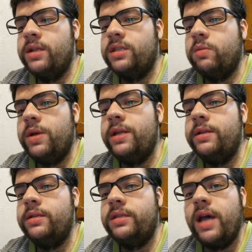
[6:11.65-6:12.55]

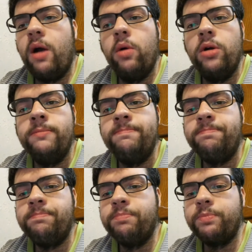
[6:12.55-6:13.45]
sweet, sour,
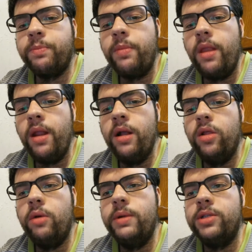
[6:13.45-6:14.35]
a
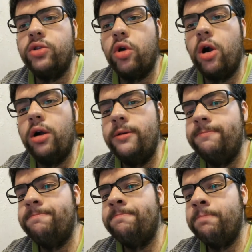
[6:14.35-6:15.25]
little bit strong.
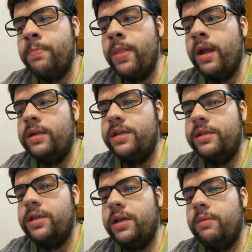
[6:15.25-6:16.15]

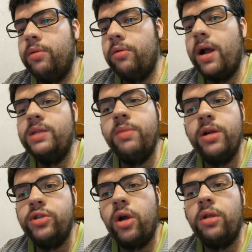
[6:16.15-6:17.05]
Tastes like a blue
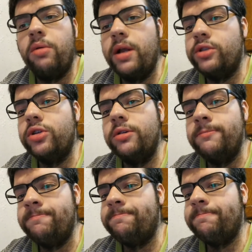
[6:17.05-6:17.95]
raspberry Jolly Rancher.